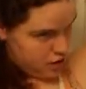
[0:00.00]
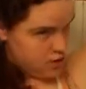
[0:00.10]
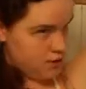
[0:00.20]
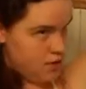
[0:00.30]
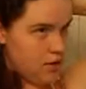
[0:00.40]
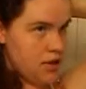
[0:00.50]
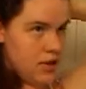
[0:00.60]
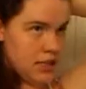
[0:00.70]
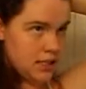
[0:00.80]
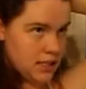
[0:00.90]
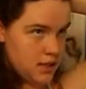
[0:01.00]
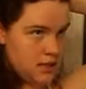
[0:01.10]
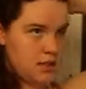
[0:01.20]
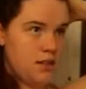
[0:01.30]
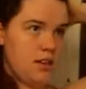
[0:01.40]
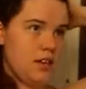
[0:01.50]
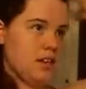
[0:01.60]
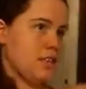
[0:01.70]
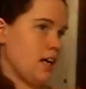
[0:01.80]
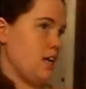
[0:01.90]
they're nice and
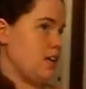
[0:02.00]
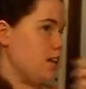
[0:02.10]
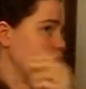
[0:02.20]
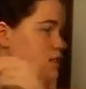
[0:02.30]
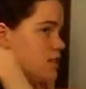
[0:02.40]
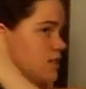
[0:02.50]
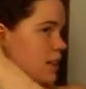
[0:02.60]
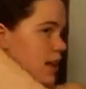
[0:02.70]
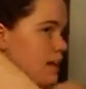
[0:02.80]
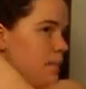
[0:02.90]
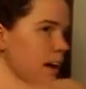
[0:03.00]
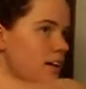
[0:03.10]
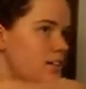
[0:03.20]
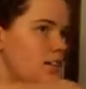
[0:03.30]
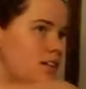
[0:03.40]
tight in there. Just slide them out.